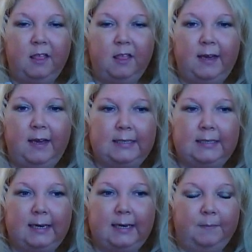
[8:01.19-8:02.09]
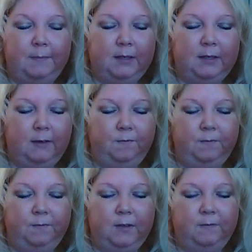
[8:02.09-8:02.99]
That
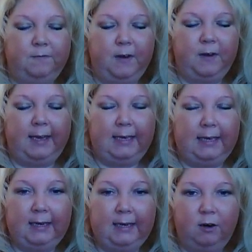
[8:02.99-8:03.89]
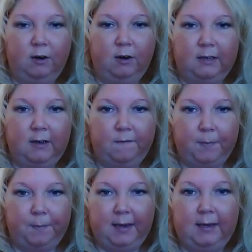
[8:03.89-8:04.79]
if I hit it hard enough,
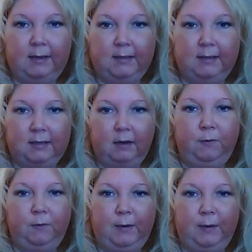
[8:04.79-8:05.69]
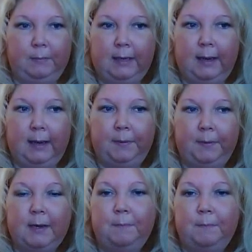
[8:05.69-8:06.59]
the pain itself would wake me up
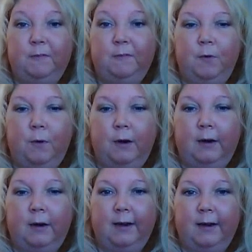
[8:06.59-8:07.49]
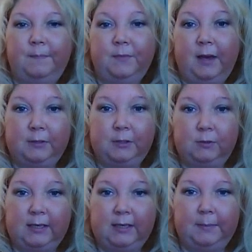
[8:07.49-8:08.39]
before I would do
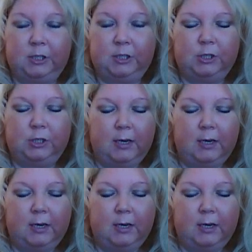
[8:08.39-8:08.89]
damage.